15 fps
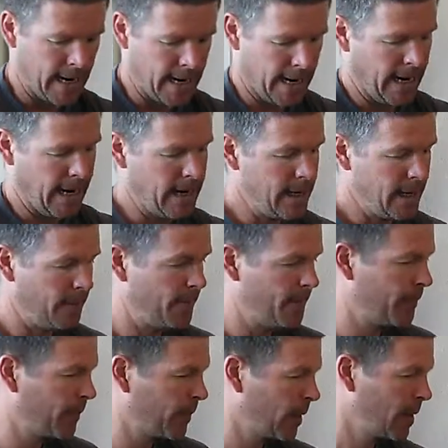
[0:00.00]
and
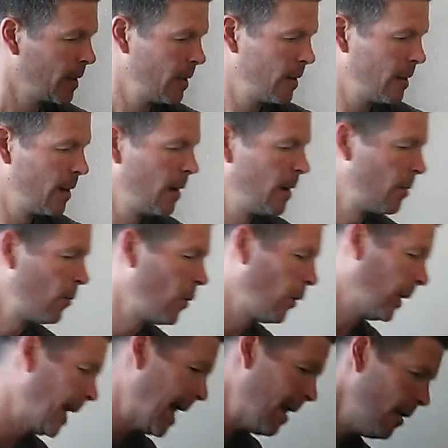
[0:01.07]
roll
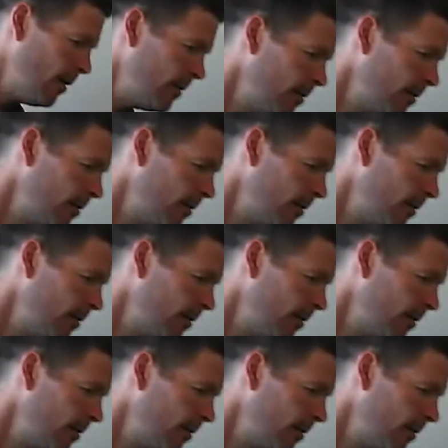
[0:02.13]
it out.